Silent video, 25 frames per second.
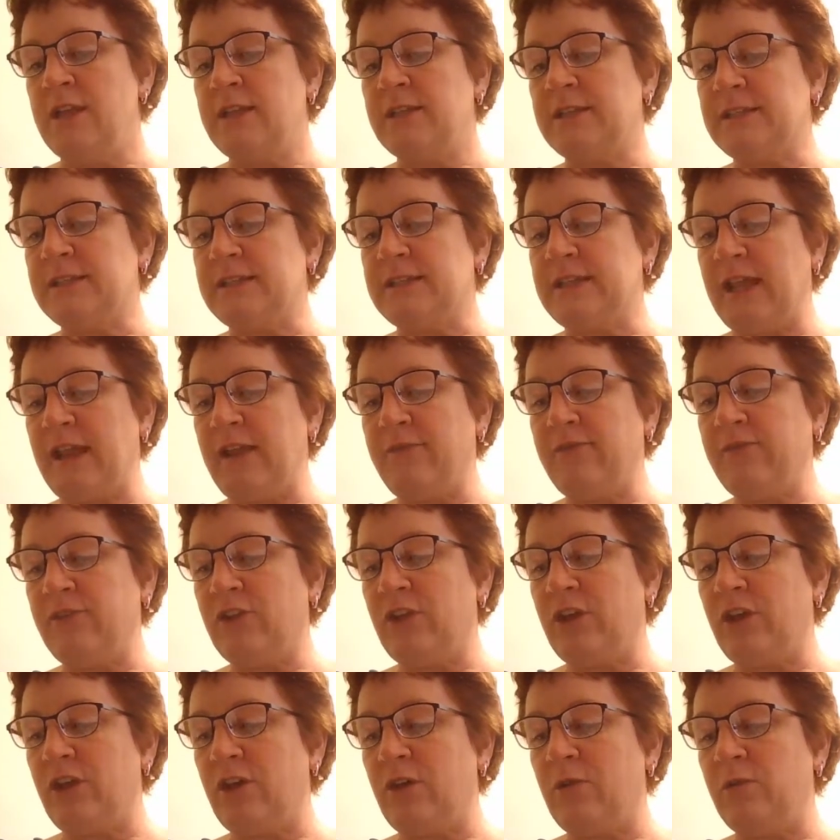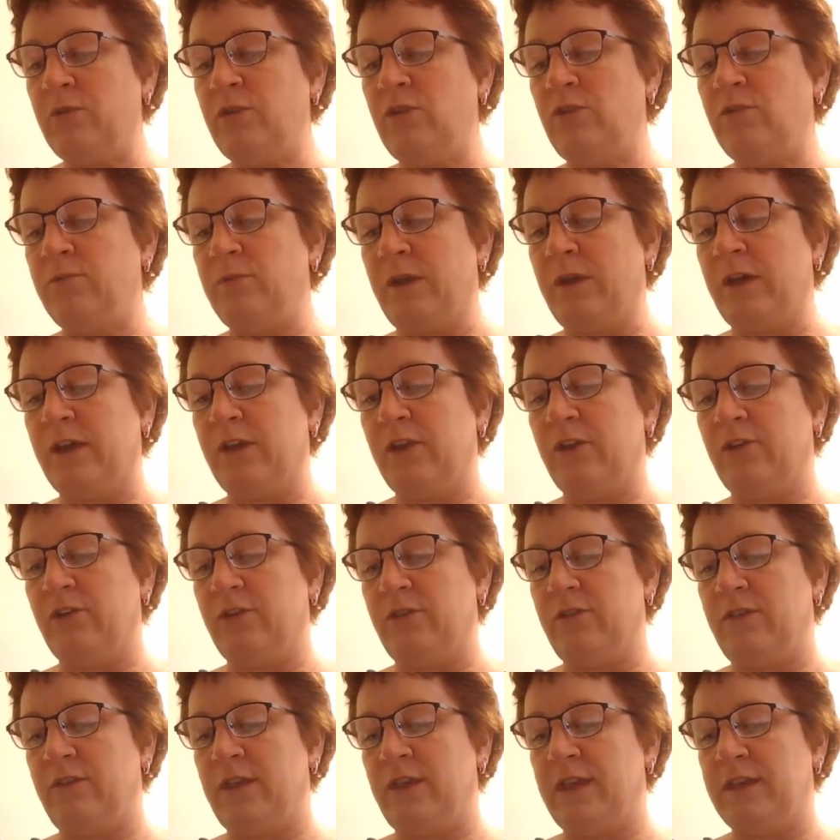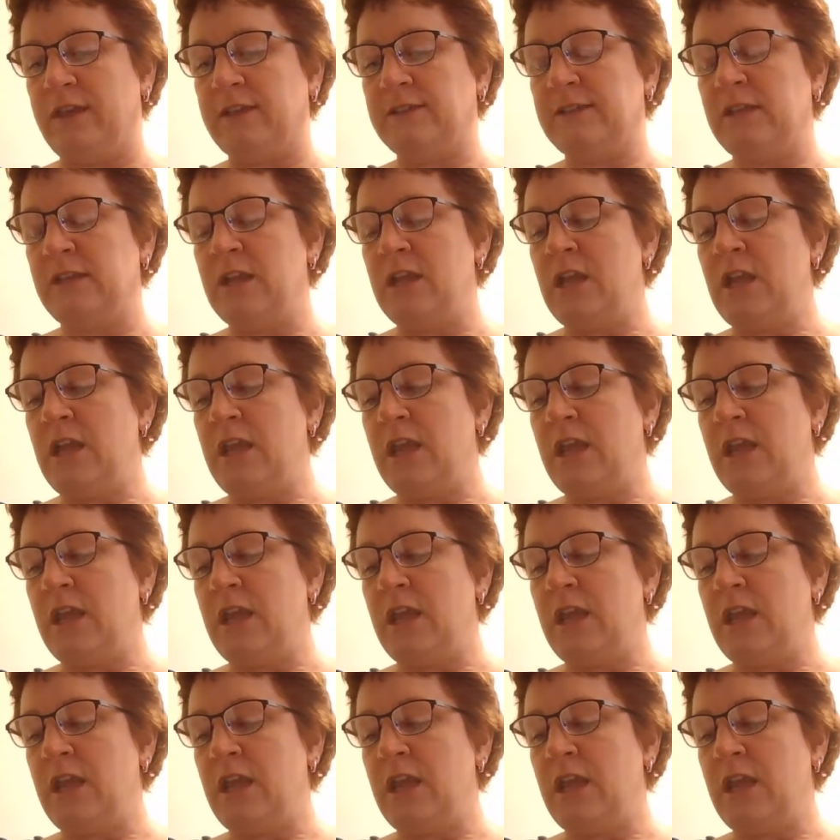Staphylo, you've probably heard of this.